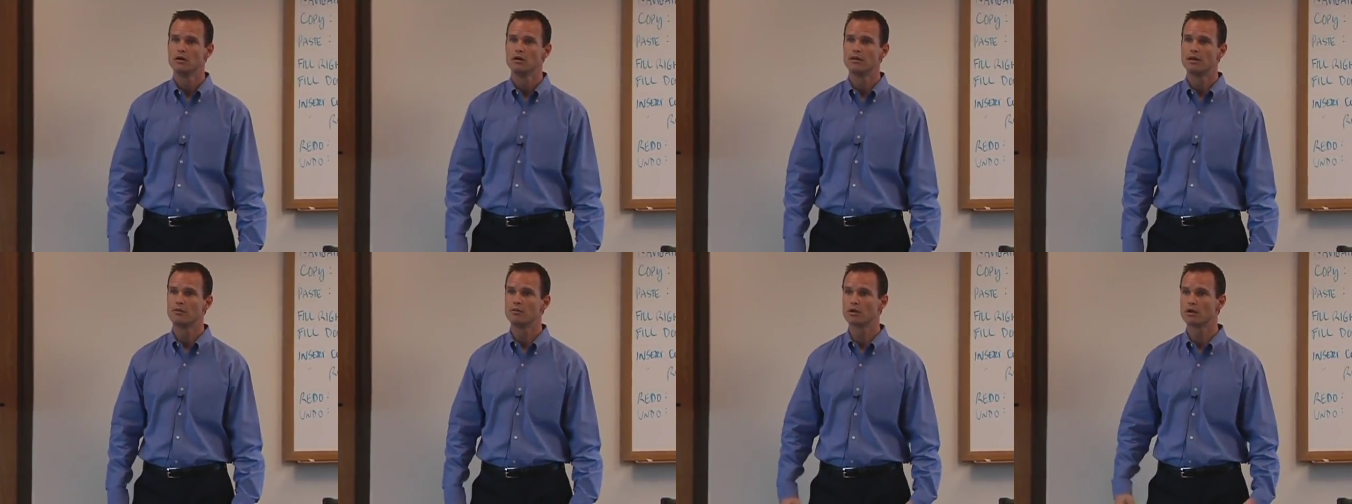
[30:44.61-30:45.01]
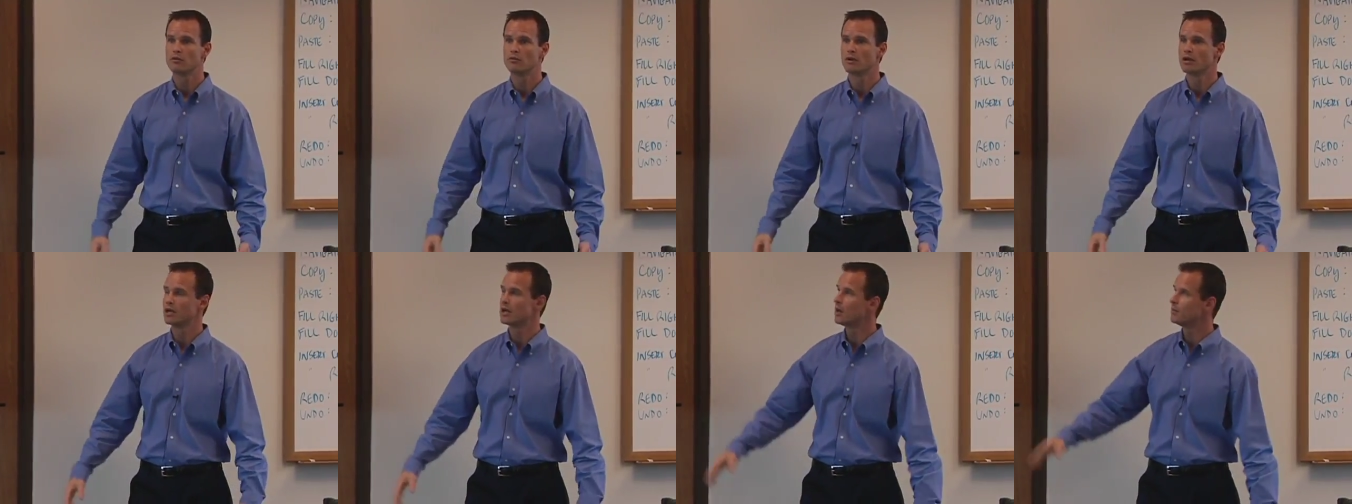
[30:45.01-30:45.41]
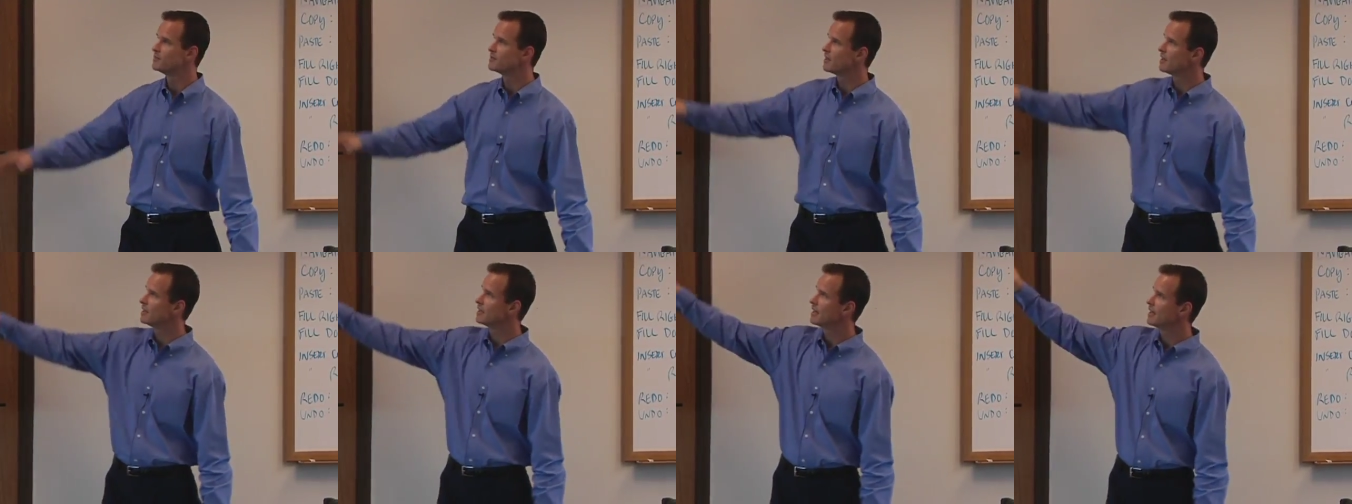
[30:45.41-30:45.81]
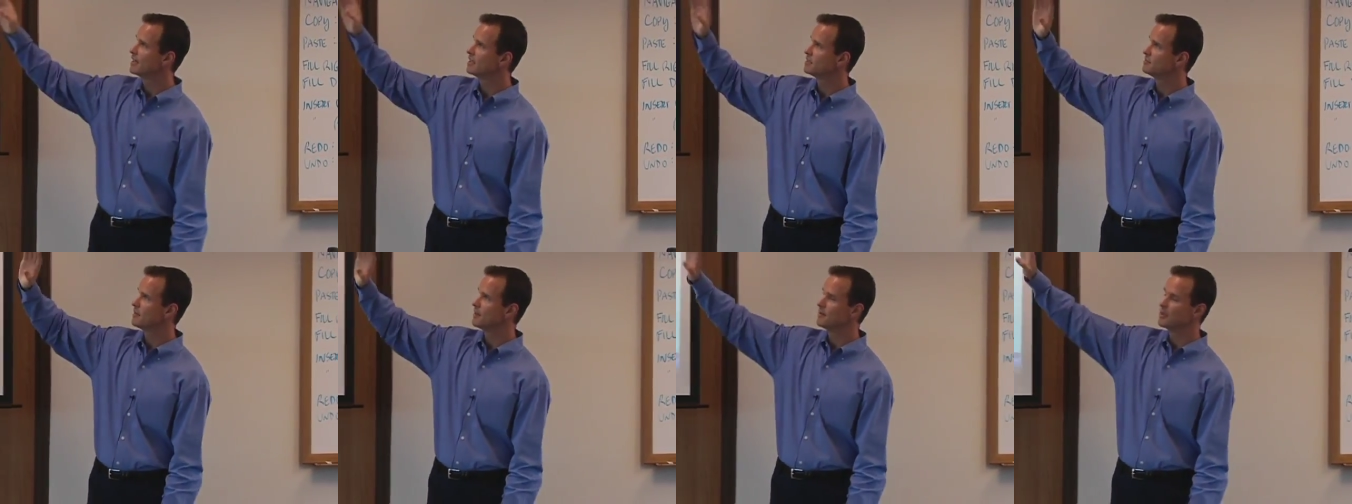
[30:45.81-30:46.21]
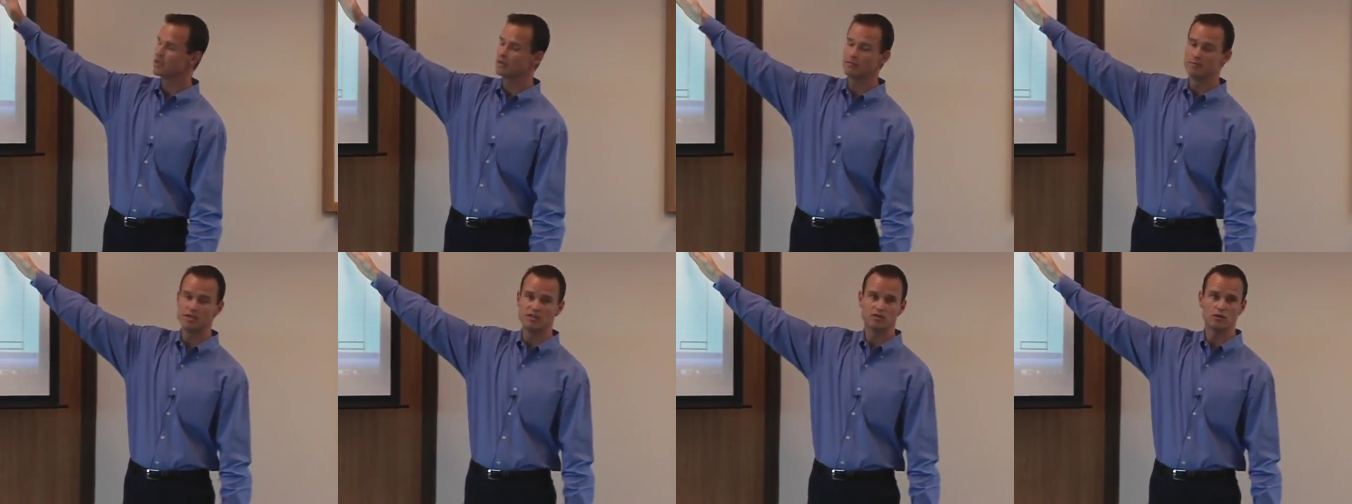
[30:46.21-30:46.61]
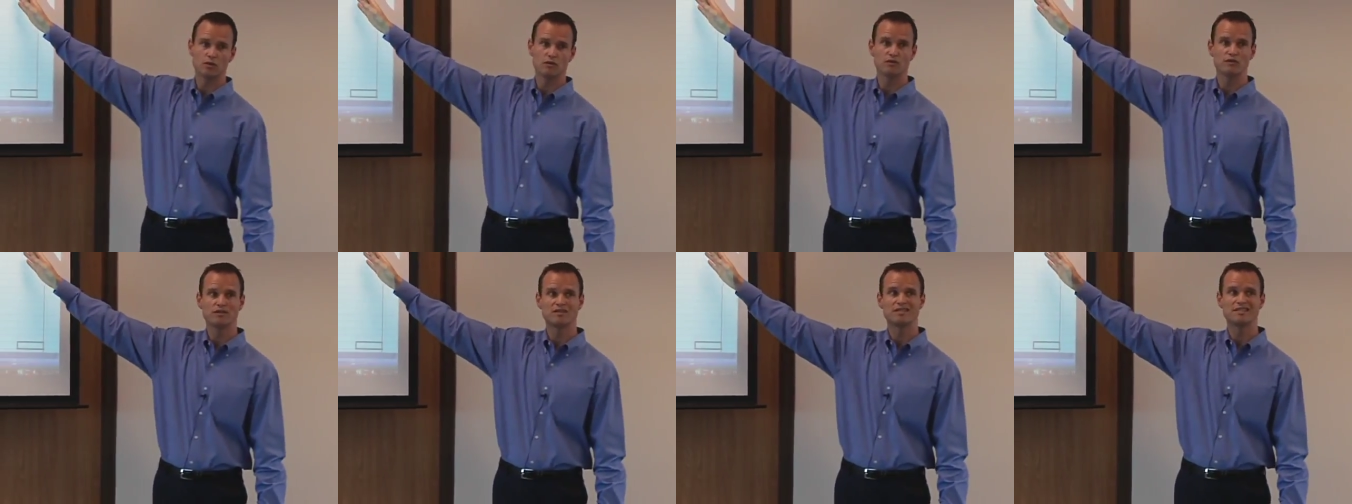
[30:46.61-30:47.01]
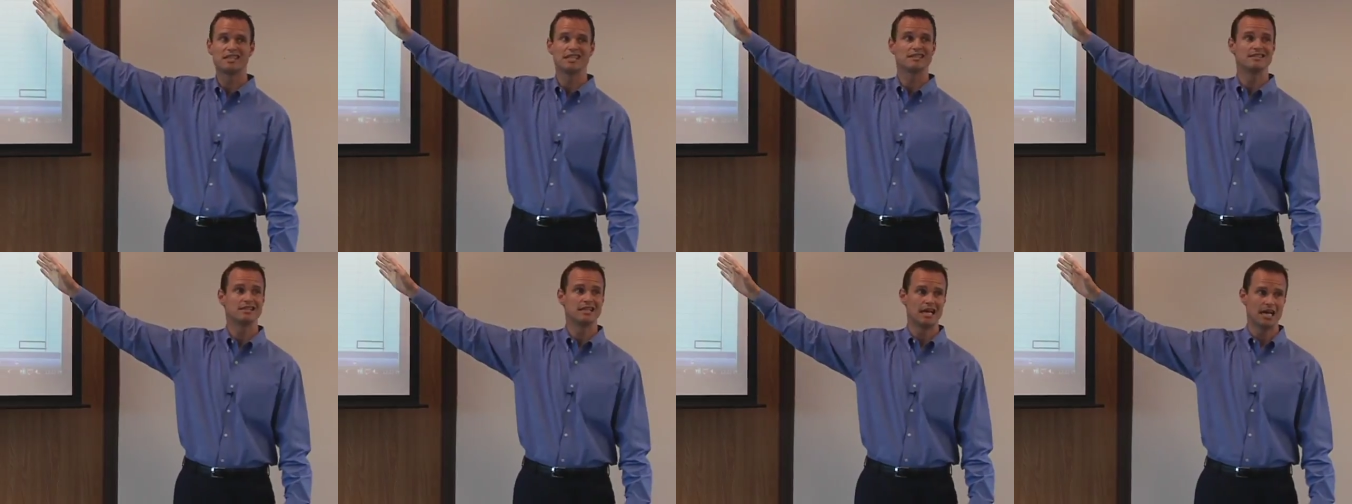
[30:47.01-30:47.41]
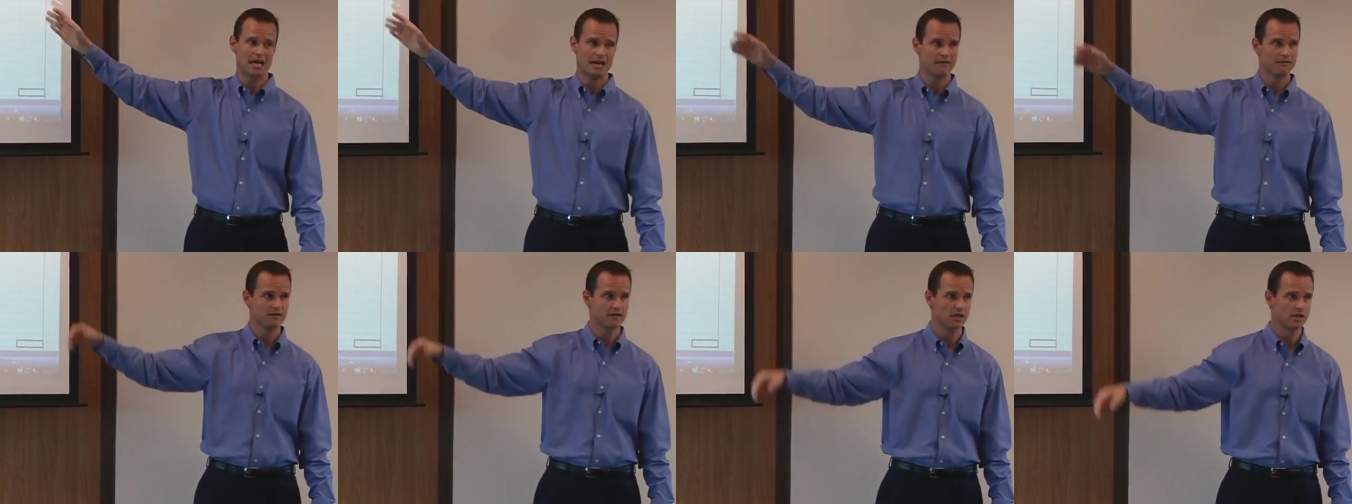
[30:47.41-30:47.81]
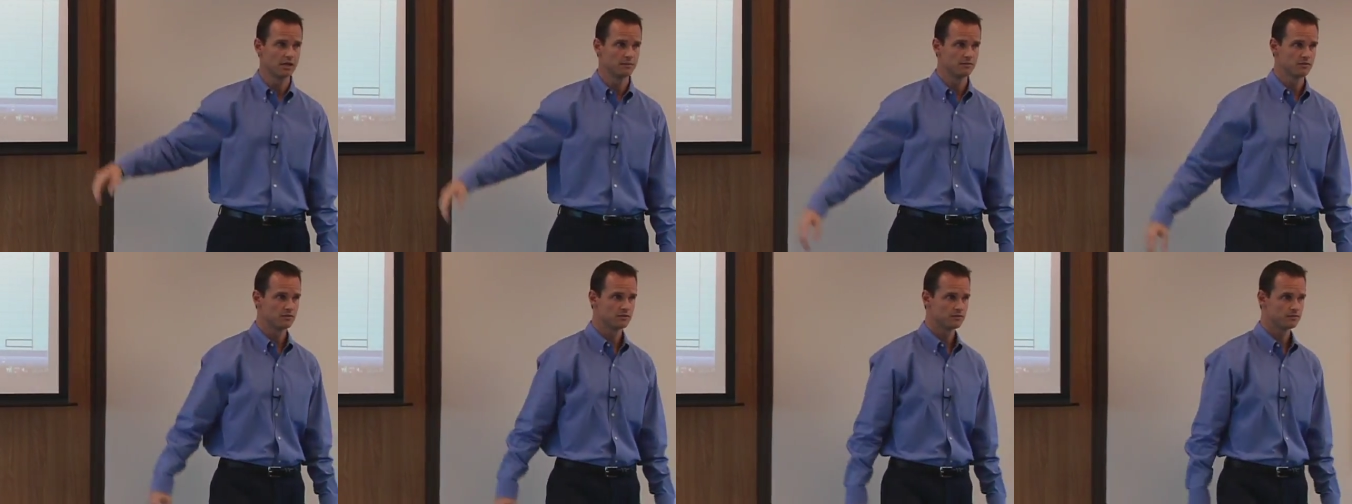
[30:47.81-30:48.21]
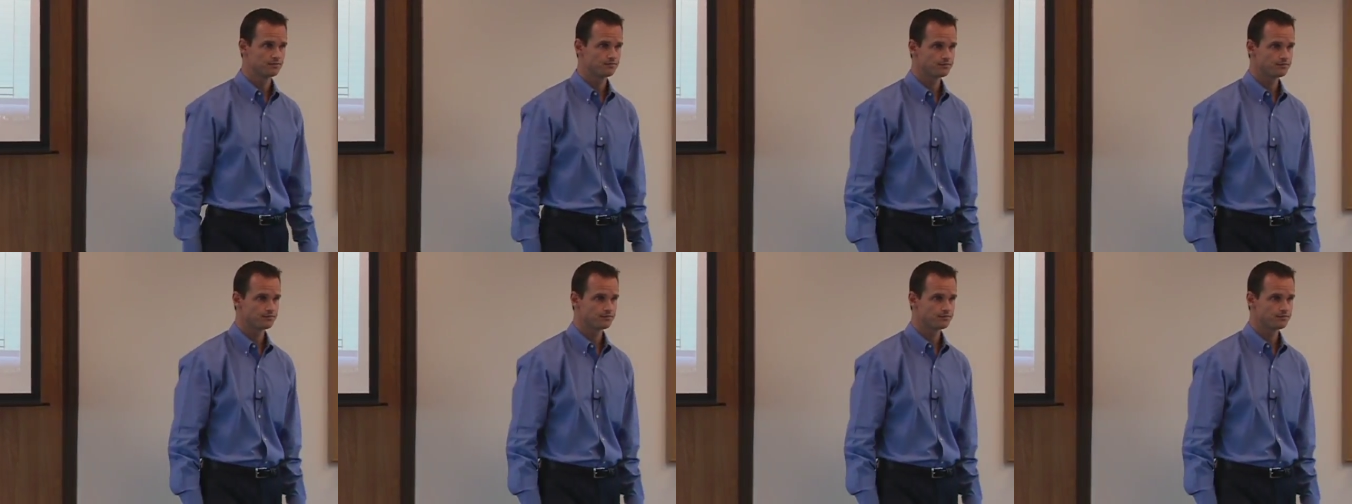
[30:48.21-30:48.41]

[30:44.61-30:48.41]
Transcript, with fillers: Then we're going to run an upside case. Maybe it can be sold for six and a half times.